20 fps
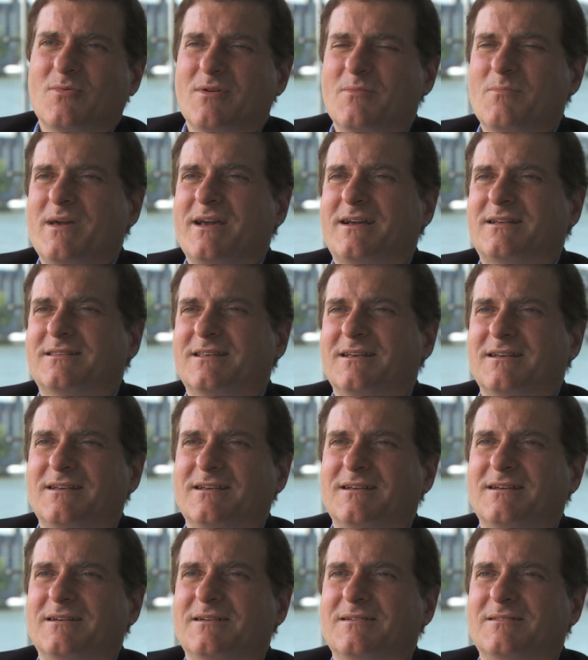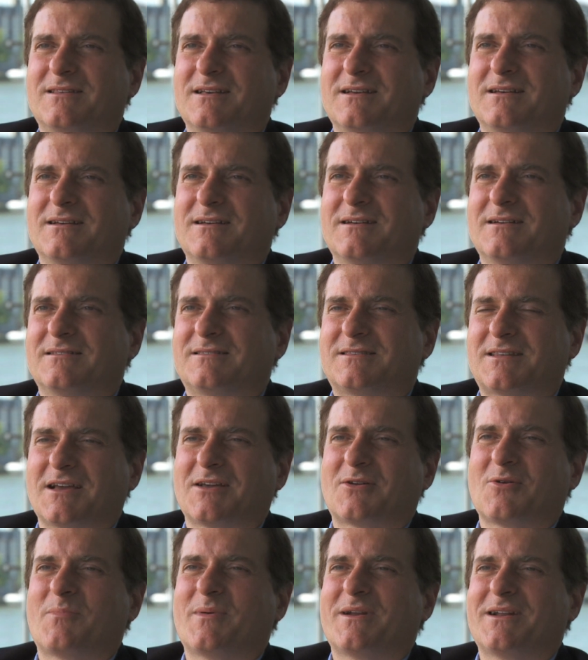We make the, the
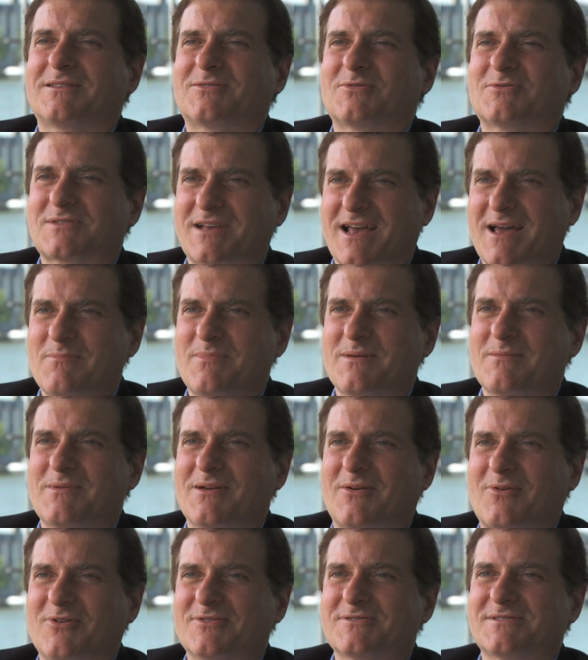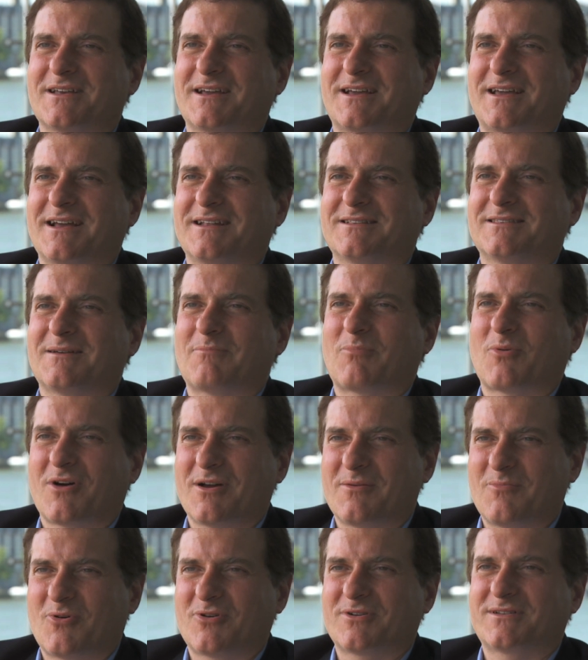tank operators happy because they can
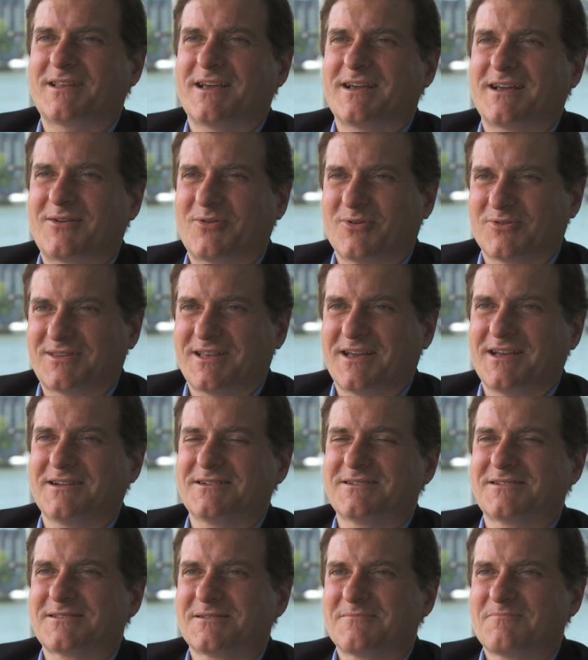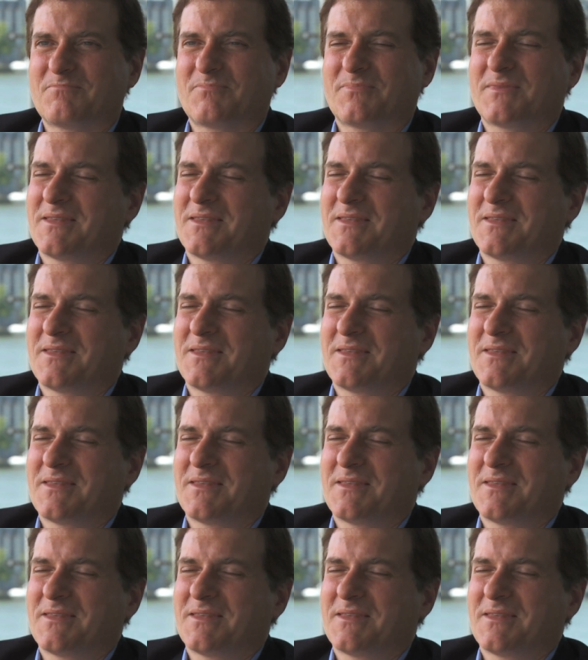deploy more tank containers